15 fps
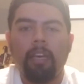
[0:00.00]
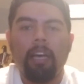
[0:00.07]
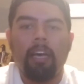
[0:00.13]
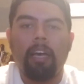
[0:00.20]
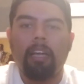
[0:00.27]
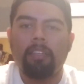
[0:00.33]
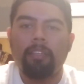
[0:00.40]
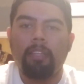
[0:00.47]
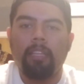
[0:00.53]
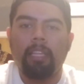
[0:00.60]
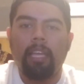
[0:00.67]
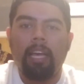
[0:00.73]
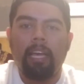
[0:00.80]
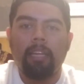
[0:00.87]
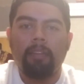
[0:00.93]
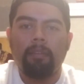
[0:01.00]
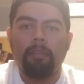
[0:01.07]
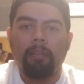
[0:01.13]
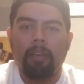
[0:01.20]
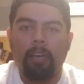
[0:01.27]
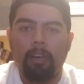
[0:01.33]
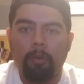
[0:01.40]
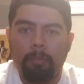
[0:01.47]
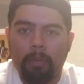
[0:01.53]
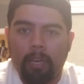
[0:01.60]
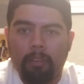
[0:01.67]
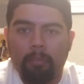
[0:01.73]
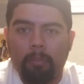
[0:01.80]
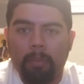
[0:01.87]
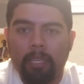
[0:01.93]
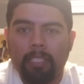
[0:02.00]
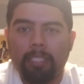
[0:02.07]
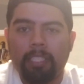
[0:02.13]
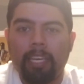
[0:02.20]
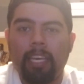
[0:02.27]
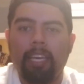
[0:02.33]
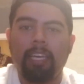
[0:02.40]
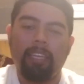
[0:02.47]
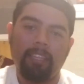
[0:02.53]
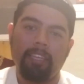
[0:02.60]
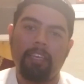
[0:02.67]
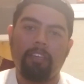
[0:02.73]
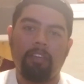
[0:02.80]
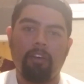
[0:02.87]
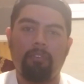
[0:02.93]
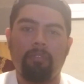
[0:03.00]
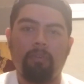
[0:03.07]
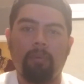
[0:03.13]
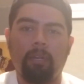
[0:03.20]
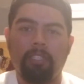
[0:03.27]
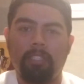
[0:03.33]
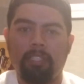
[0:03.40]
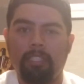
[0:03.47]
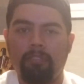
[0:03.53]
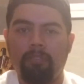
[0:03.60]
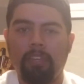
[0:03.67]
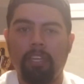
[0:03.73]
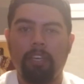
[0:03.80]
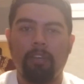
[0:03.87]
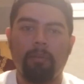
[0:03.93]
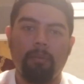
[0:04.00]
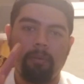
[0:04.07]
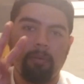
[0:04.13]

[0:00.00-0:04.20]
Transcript: Other than that, I hope y'all have a blessed day. Thank y'all for watching this video.